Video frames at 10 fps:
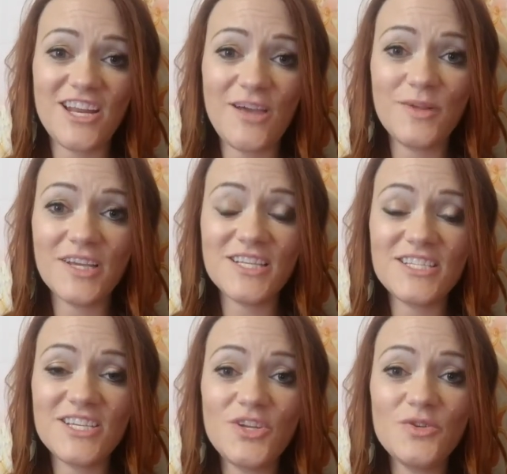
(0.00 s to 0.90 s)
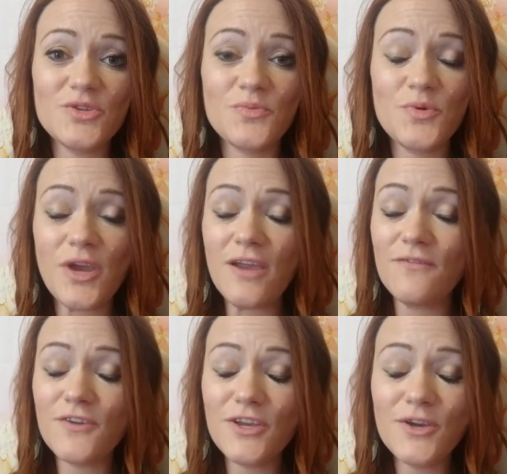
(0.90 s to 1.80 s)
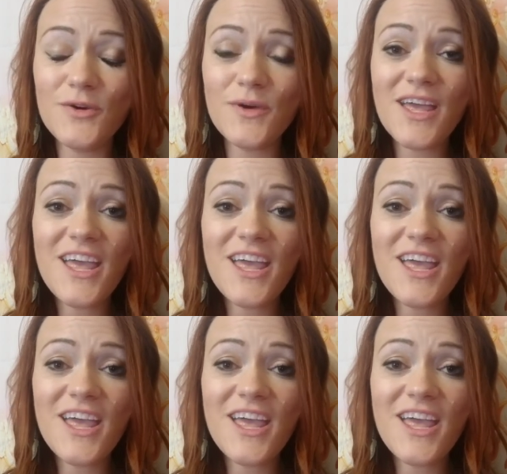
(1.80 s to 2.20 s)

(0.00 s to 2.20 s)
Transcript: And I will continue to pray for you.